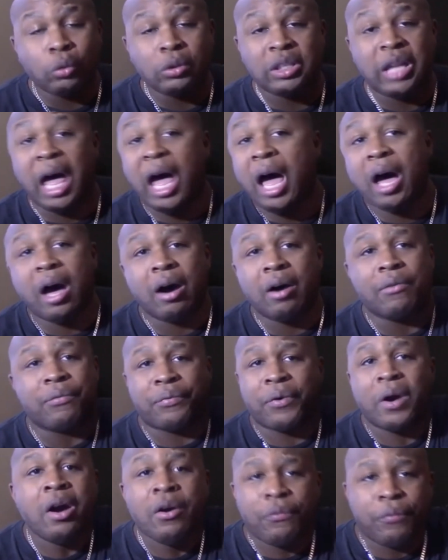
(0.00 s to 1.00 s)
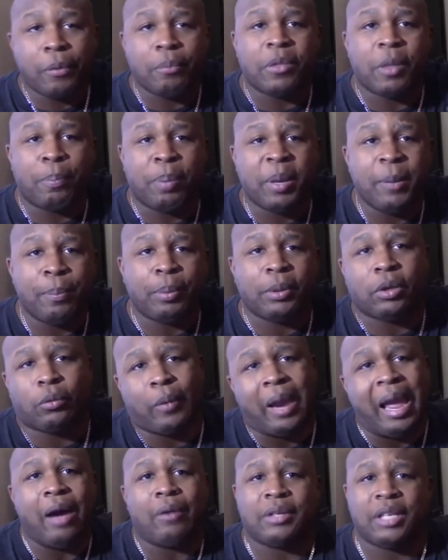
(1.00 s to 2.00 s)
love from the people
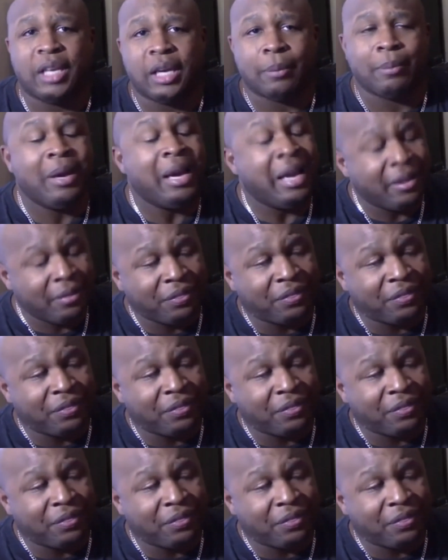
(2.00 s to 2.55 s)
around him.